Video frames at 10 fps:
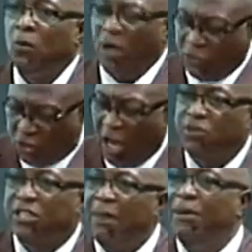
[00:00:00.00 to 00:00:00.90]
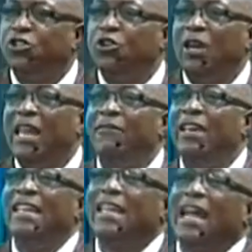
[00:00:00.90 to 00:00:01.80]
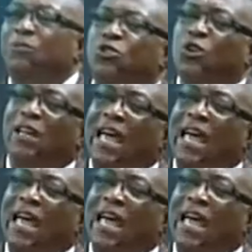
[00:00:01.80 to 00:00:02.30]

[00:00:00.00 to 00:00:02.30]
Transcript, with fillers: When storms come into your life, it didn't come to your